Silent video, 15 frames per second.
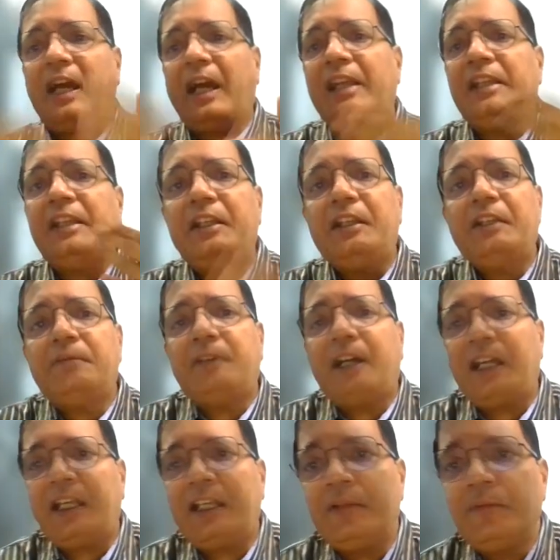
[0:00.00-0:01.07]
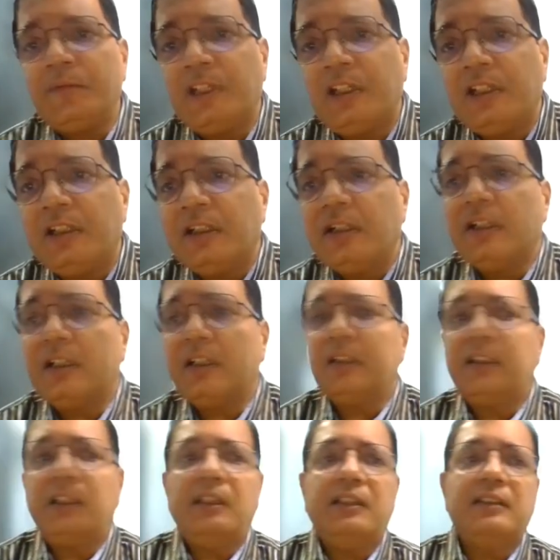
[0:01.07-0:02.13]
identify
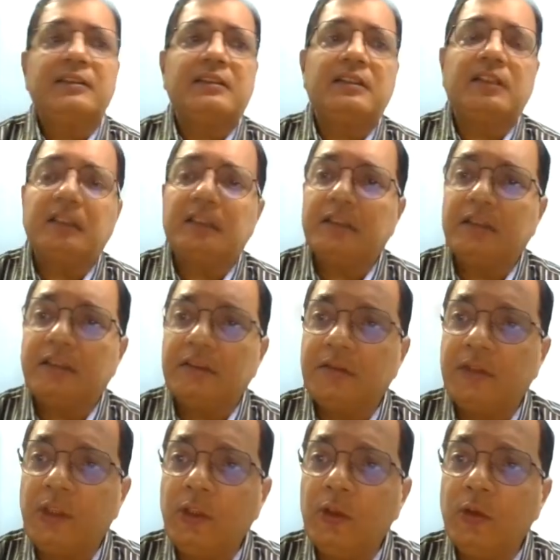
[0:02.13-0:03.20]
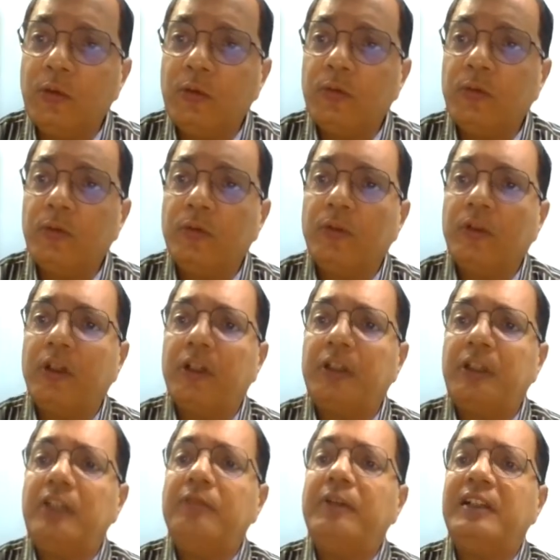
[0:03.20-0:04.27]
these new
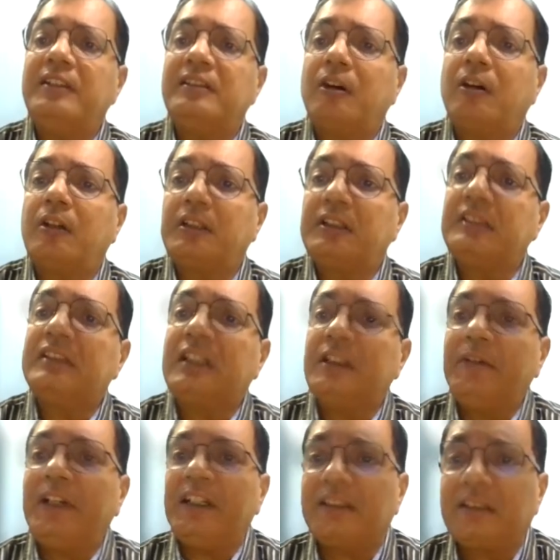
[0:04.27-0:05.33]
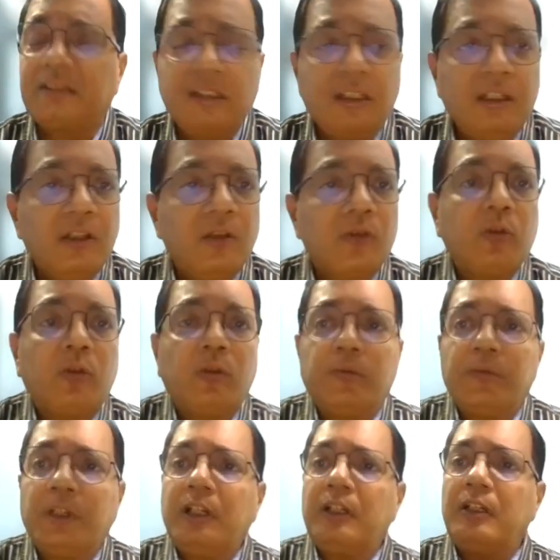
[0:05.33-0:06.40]
events or risk events.
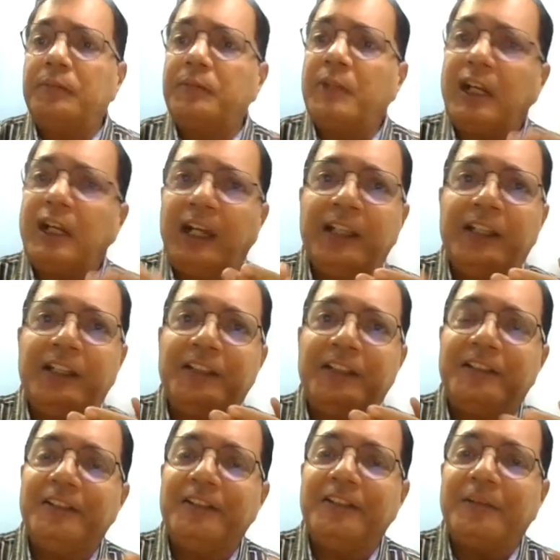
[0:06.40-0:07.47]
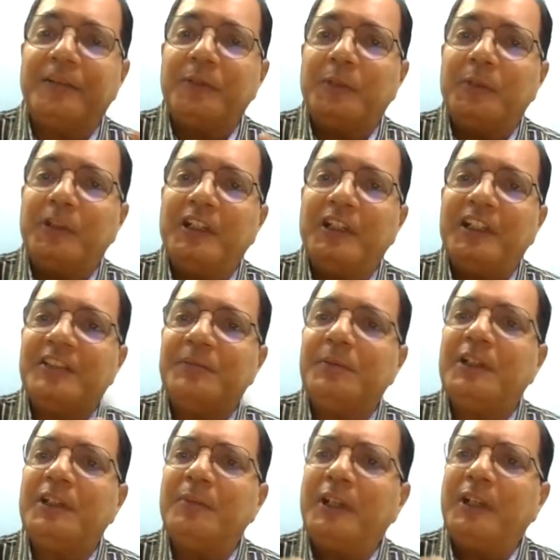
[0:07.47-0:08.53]
So I am typically
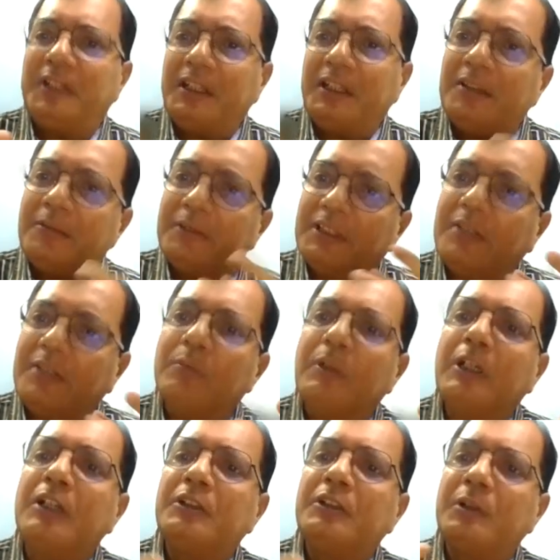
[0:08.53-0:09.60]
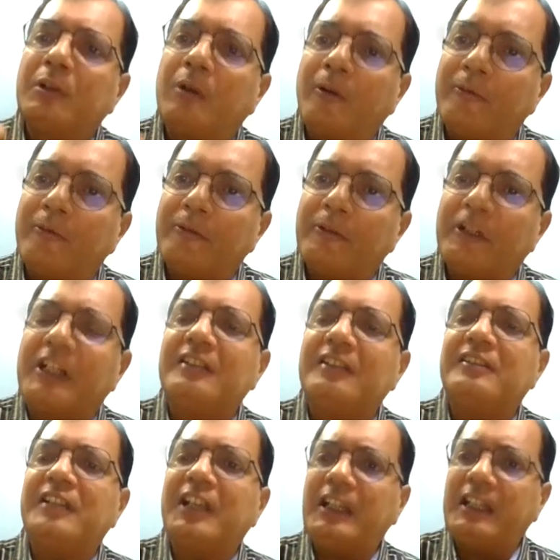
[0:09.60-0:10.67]
experimenting with a merger of
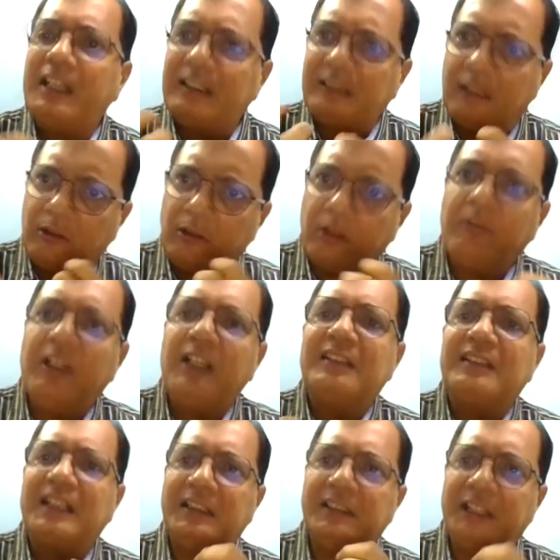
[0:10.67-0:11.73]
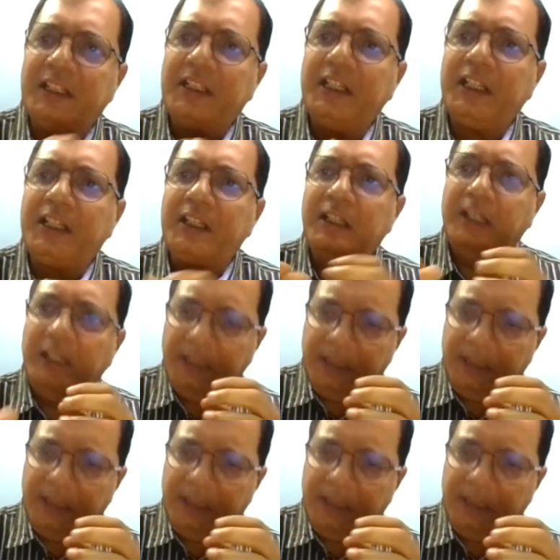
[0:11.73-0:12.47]
TRIZ techniques along with design thinking